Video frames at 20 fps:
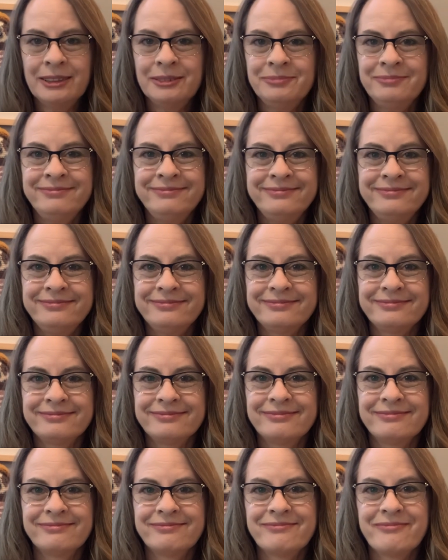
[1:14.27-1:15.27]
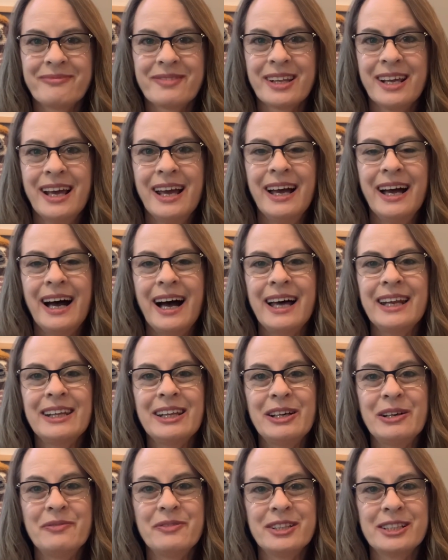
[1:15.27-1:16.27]
Mmm. I
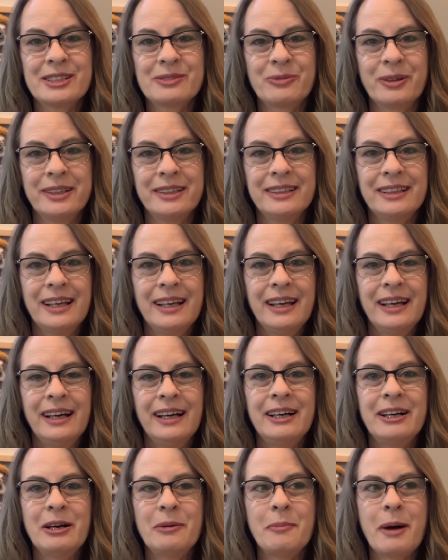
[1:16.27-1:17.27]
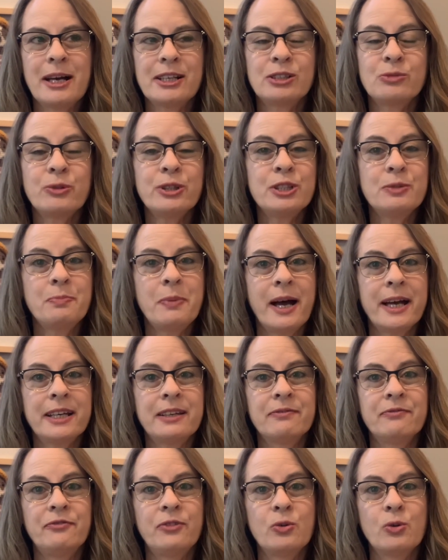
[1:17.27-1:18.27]
love this one. Um, I switch back
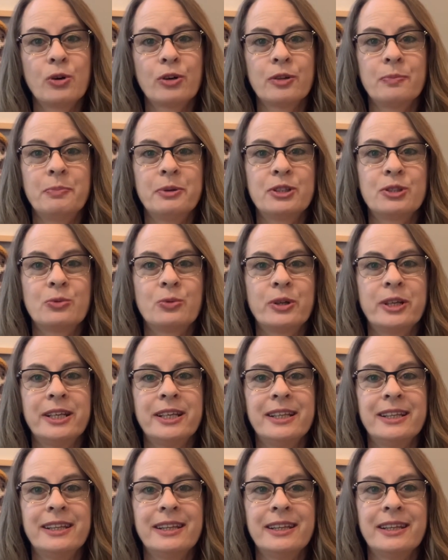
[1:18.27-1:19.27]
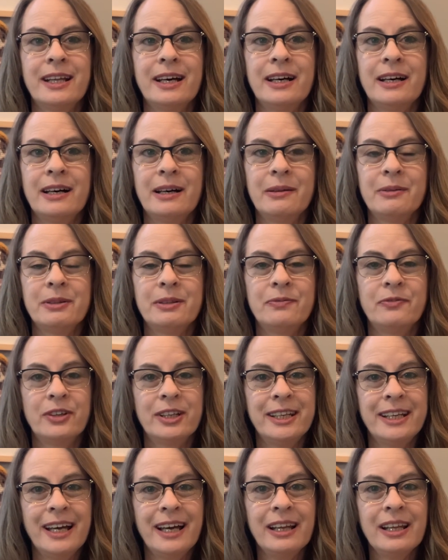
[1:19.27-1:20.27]
and forth between uh, the
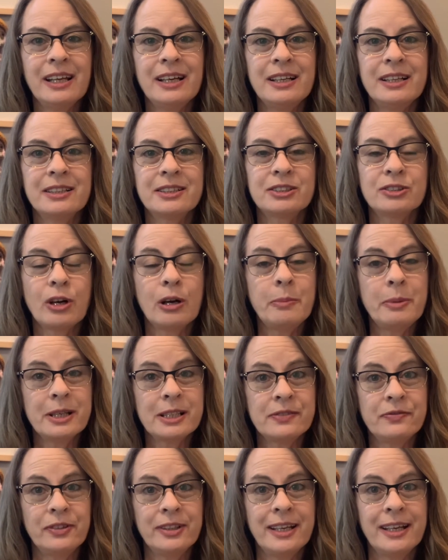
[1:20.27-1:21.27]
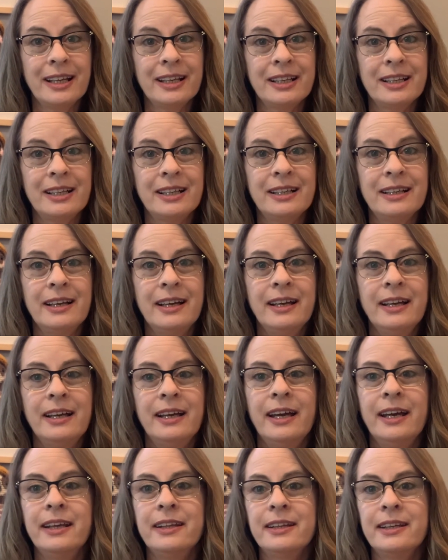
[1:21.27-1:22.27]
vanilla, Starbucks vanilla,
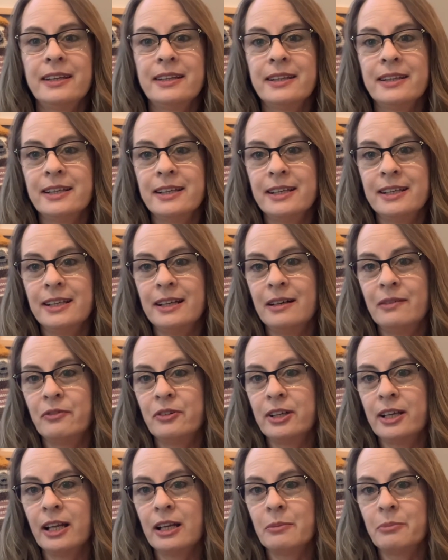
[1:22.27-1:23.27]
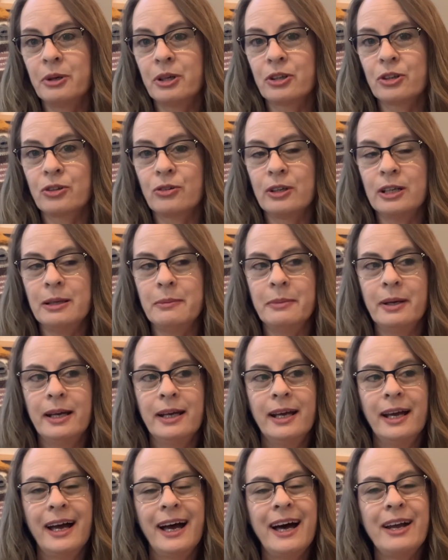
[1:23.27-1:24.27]
and then the uh, vanilla buttercream.
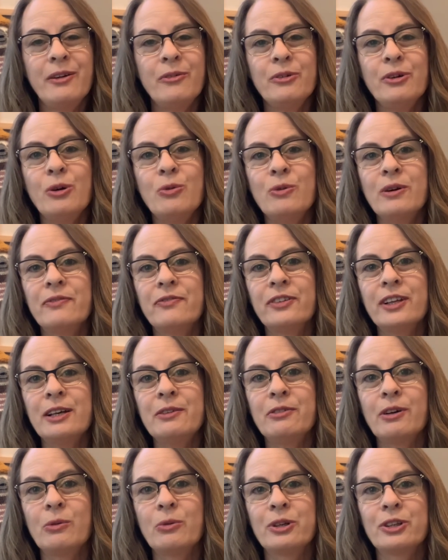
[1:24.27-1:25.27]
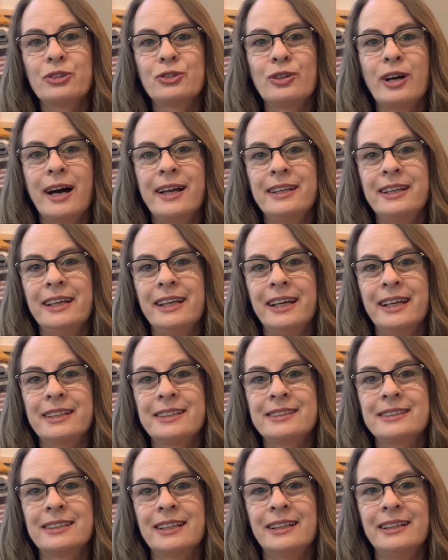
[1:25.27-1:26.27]
I don't know what flavor I want to try
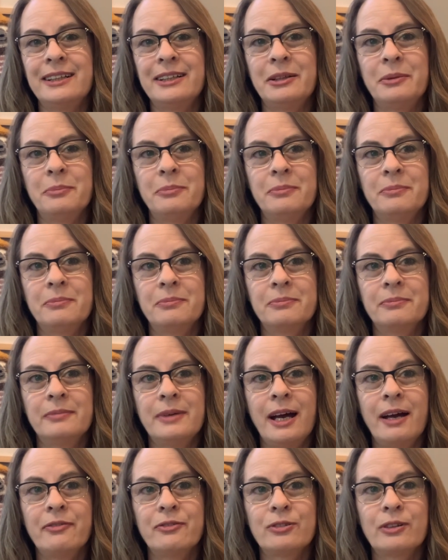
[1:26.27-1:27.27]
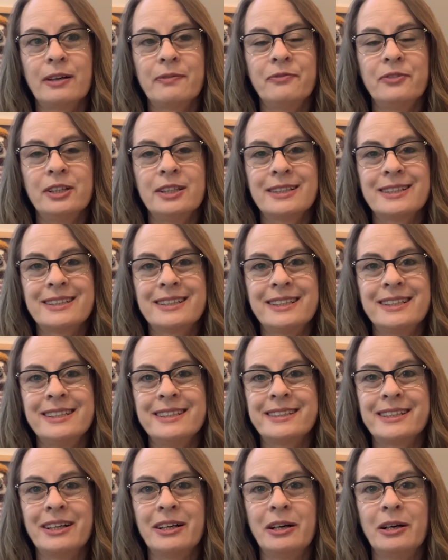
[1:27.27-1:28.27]
next. Um, after I finish
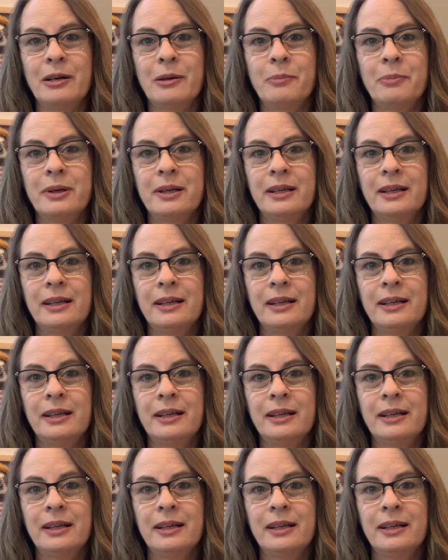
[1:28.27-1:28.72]
these up,